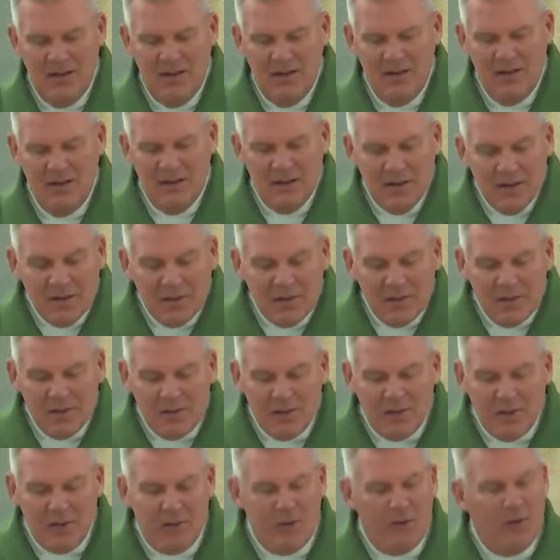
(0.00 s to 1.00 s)
This
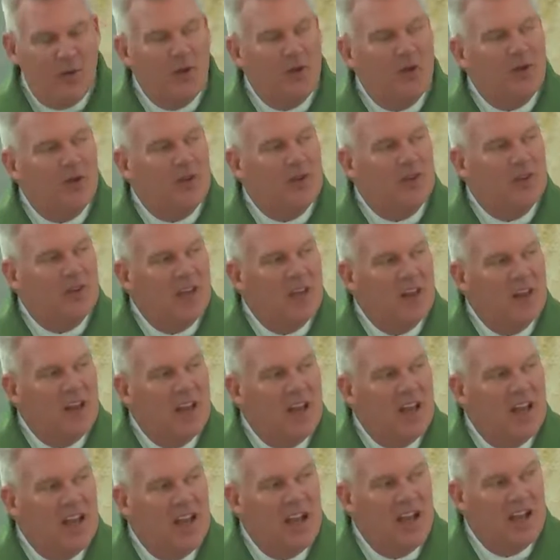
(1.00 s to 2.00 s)
is the first
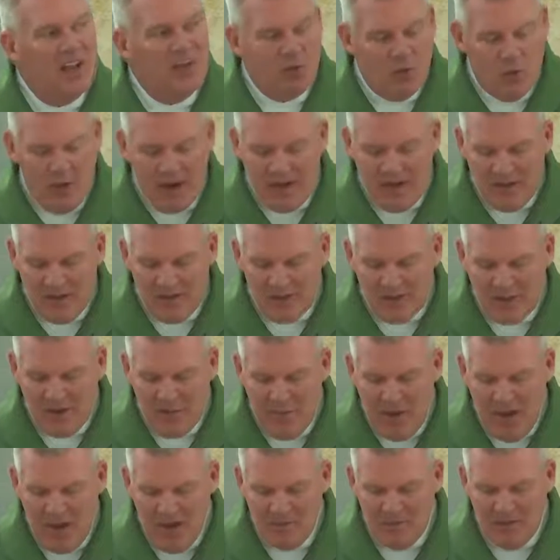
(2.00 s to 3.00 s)
and greatest
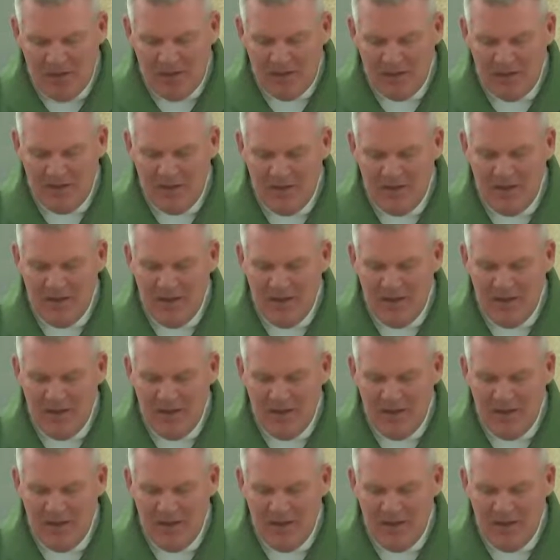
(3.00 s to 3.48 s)
commandment.